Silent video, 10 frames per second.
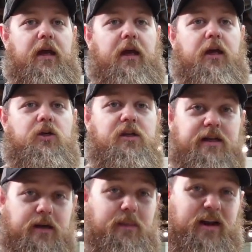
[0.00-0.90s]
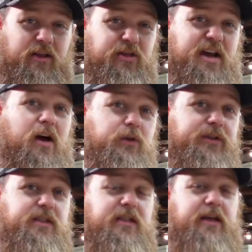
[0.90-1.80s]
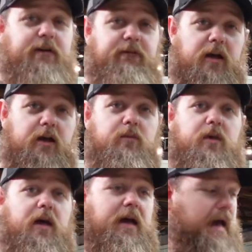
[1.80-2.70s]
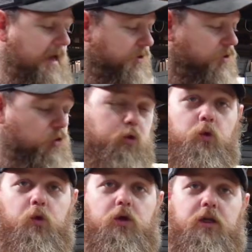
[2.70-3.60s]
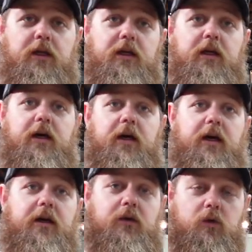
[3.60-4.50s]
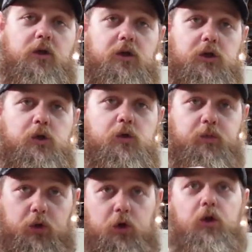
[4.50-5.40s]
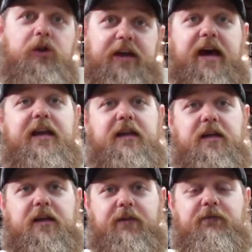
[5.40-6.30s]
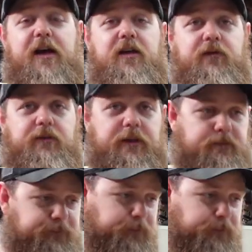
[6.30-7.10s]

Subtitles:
and you need about 1,000 CFM at the tool in order to pull that in effectively.